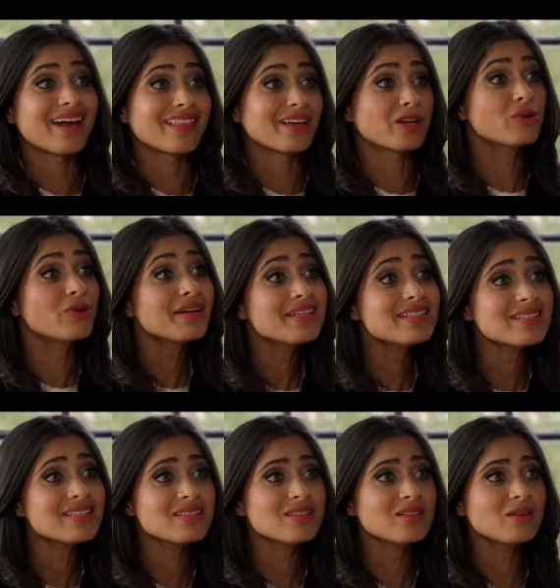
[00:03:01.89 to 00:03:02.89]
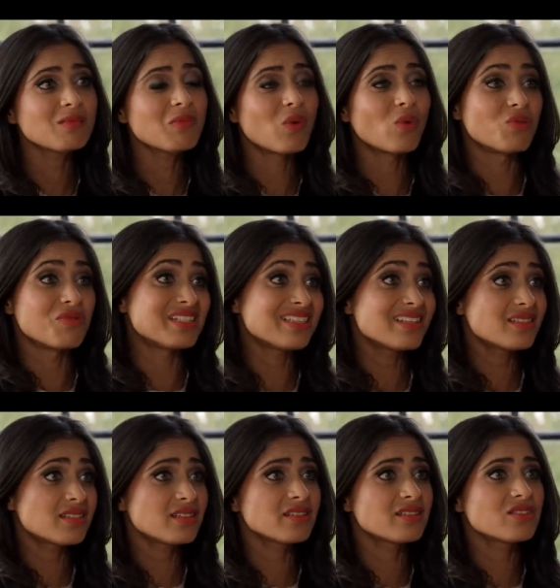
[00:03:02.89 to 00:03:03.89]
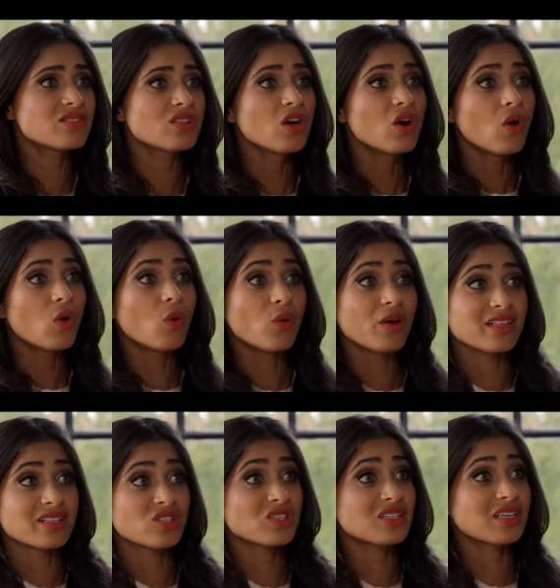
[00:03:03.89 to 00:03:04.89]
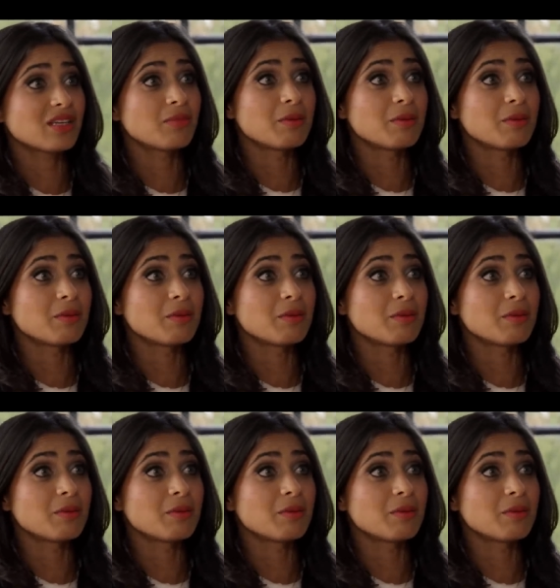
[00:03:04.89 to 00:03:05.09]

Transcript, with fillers: either criticism or resistance, or it's just going to